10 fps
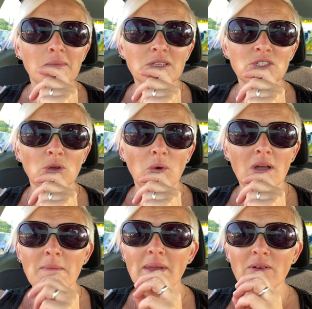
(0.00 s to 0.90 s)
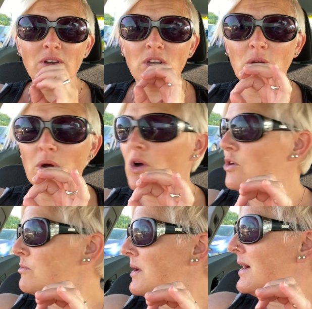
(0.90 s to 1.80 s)
So I am now gonna go
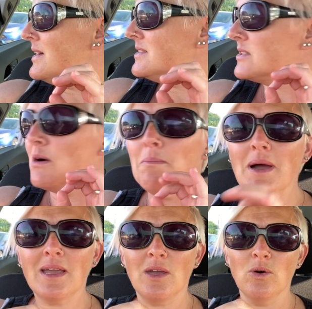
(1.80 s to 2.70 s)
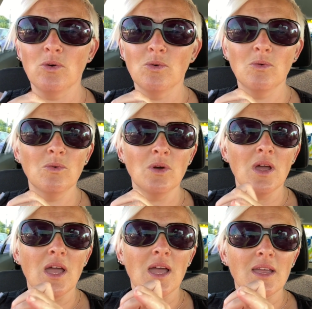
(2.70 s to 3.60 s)
home and unpack it all.
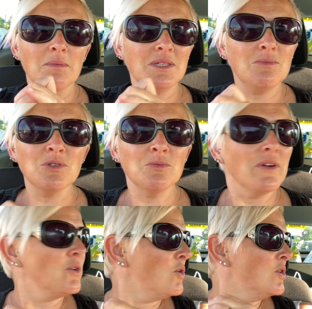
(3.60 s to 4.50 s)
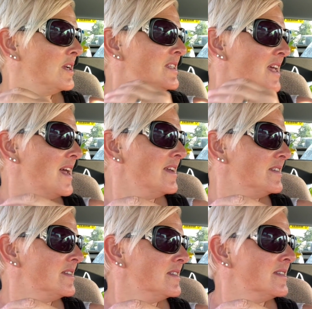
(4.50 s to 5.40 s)
If he wasn't wearing it on his
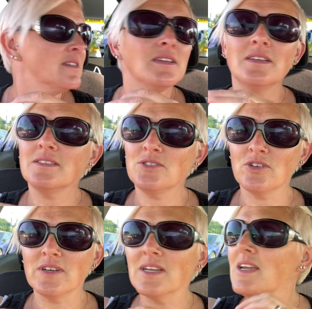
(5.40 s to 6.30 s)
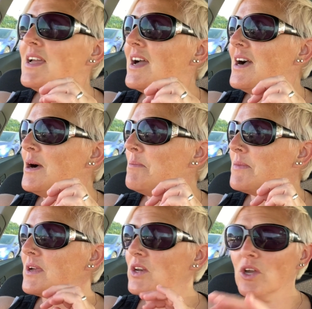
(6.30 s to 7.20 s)
head. Sorry. I'm
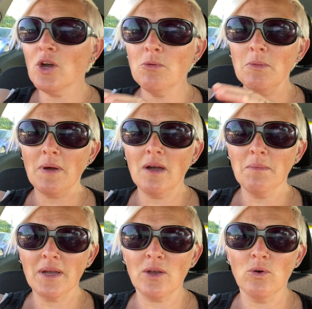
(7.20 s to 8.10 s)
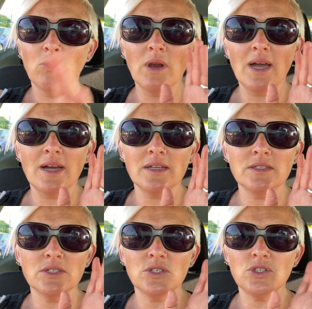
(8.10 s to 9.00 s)
gonna go home and unpack it all
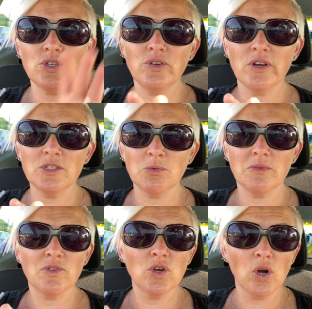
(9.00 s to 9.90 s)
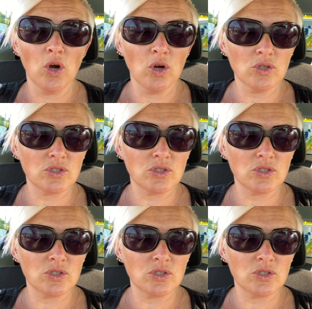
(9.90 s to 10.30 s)
and show you guys what we've got.